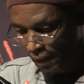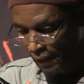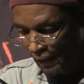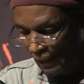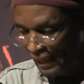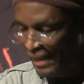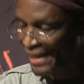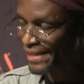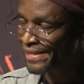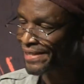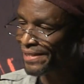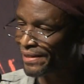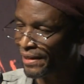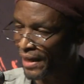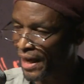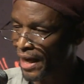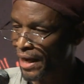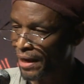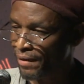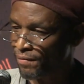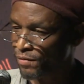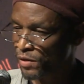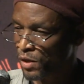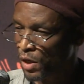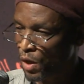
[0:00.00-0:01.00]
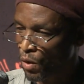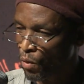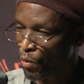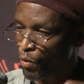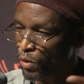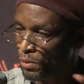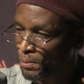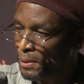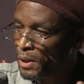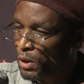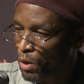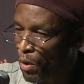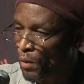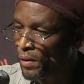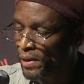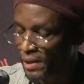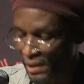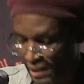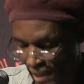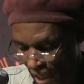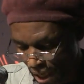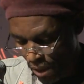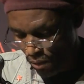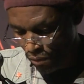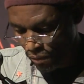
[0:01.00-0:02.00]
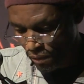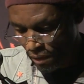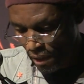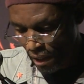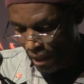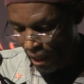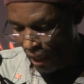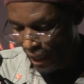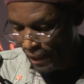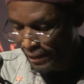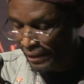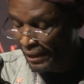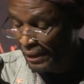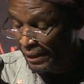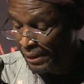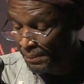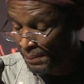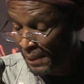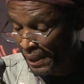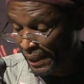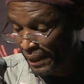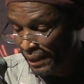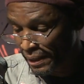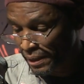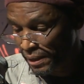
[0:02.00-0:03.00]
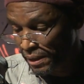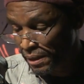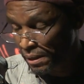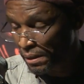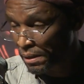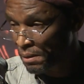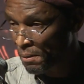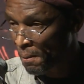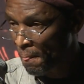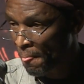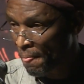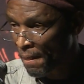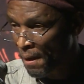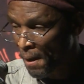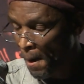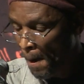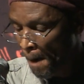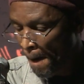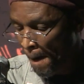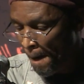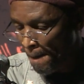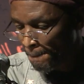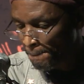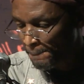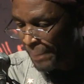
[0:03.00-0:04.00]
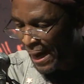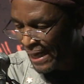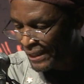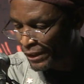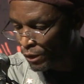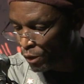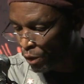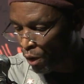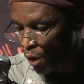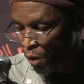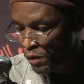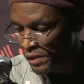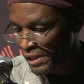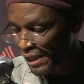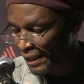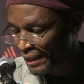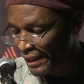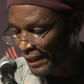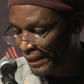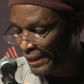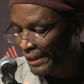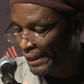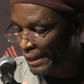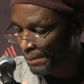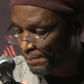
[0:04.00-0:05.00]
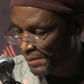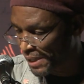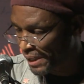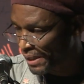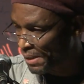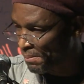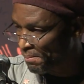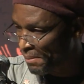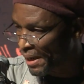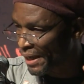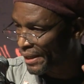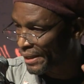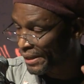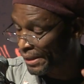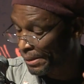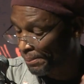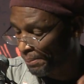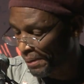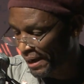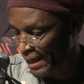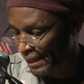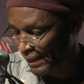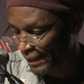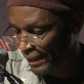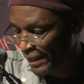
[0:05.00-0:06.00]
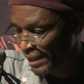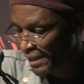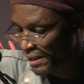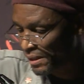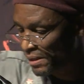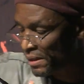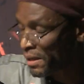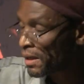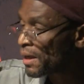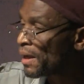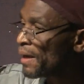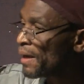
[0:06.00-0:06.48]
less lives would be going down under liberation. Bantu goes and lecture lips at the monkey parade.